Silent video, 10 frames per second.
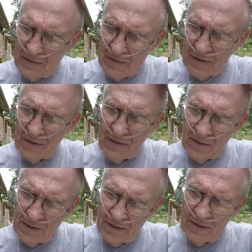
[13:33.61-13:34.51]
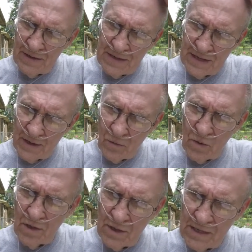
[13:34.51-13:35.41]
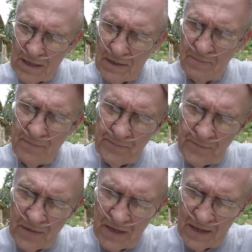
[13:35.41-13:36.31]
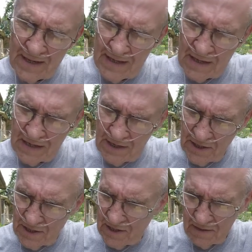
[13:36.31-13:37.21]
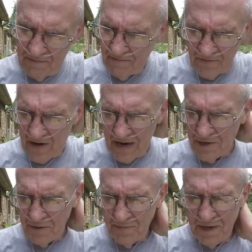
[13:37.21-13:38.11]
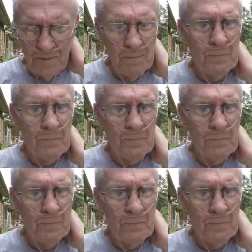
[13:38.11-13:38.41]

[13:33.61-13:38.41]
there's a set of words that just fracture me.